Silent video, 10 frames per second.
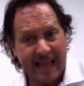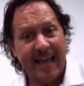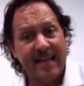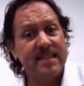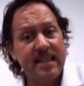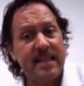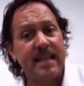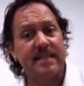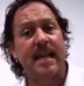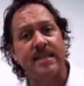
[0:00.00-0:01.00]
I guess he
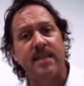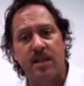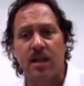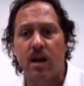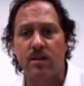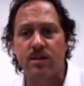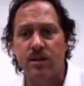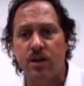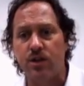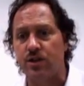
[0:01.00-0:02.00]
thinks that's in the
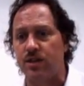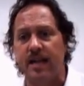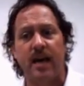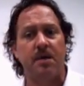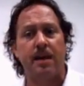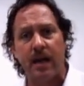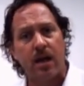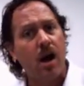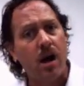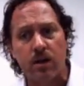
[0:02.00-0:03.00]
Constitution. You gotta be
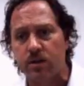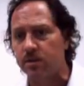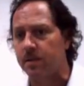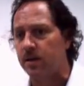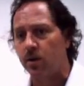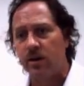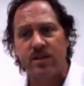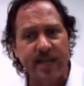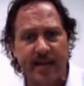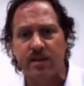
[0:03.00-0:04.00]
a congressman or a
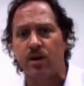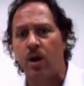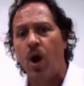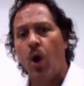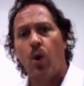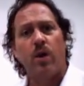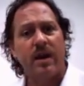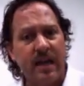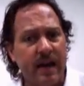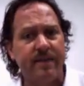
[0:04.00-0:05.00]
senator
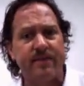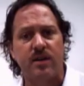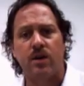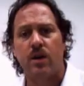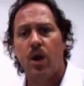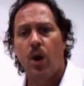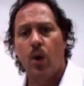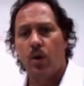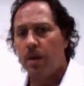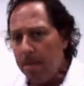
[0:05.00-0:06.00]
or a governor
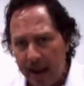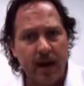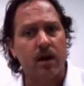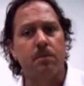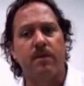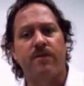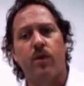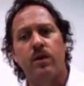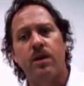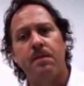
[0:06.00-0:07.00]
or a mayor
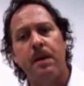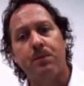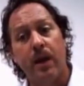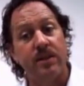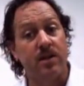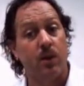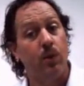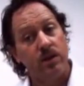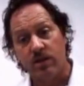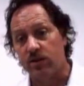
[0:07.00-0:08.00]
before you can be president,
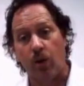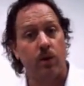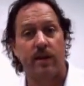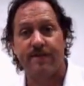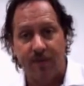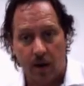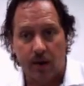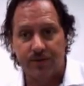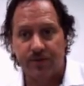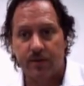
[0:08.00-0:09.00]
which is totally
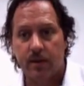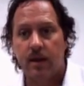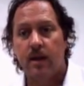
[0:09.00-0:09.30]
false.